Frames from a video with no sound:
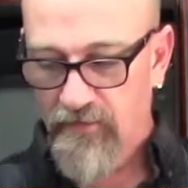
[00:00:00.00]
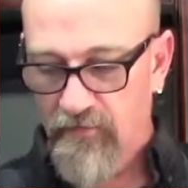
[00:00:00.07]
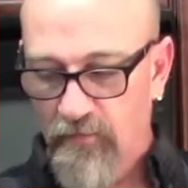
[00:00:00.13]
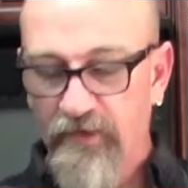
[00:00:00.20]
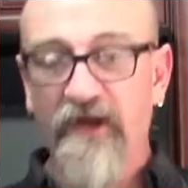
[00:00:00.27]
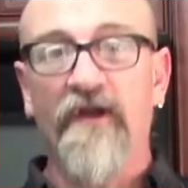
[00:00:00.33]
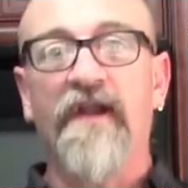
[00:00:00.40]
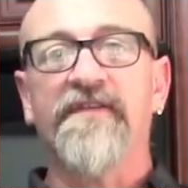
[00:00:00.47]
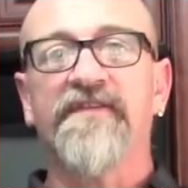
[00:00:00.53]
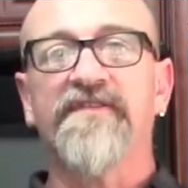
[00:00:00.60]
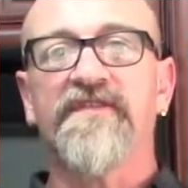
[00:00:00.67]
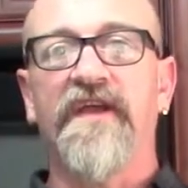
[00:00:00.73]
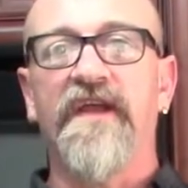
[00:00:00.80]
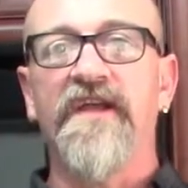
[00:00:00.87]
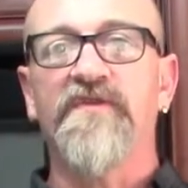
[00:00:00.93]
We are at the
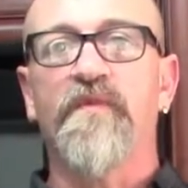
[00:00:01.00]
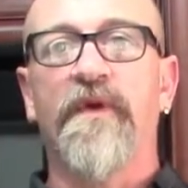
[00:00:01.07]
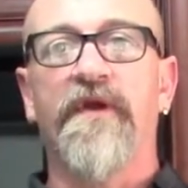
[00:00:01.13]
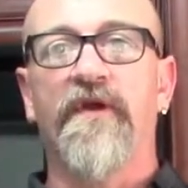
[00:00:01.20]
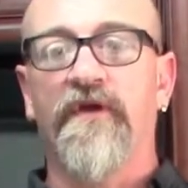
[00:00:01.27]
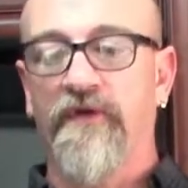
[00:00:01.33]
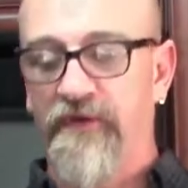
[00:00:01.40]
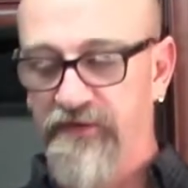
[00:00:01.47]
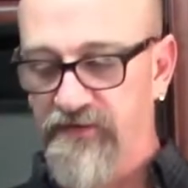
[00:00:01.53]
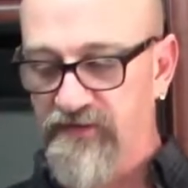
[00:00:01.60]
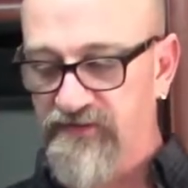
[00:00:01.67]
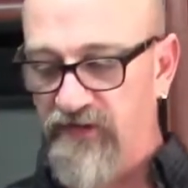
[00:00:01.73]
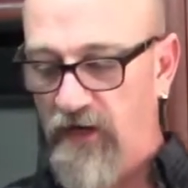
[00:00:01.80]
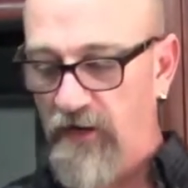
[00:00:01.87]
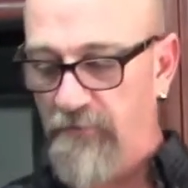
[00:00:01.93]
stage where we are going to
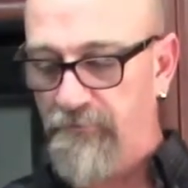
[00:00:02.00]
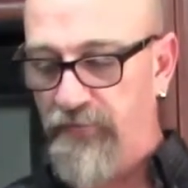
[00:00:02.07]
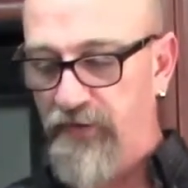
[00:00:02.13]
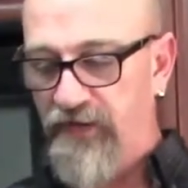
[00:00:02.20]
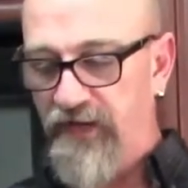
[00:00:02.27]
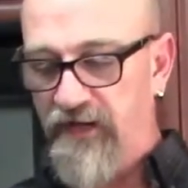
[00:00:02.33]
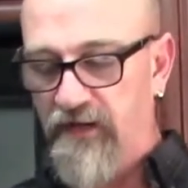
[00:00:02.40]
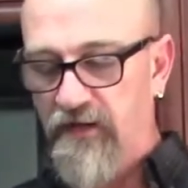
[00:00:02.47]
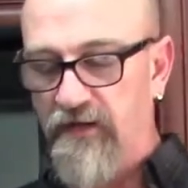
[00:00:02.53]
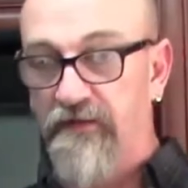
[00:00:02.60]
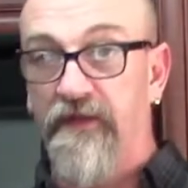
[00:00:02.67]
start putting